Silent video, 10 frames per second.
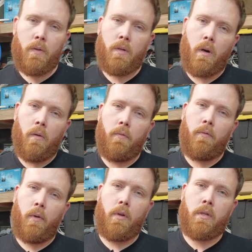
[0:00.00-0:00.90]
So
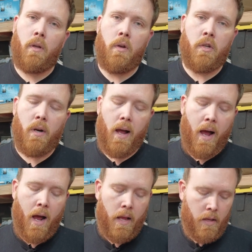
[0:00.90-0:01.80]
full disclosure,
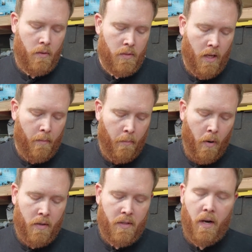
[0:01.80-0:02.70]
I used a couple
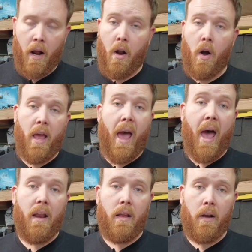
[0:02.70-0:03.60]
parts that I'd already
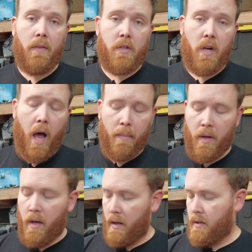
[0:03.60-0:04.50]
had here in the shop
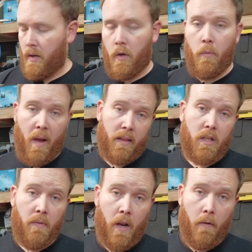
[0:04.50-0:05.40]
to make this
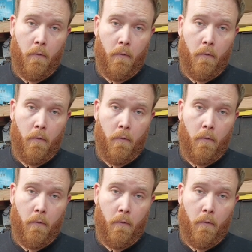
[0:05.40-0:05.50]
video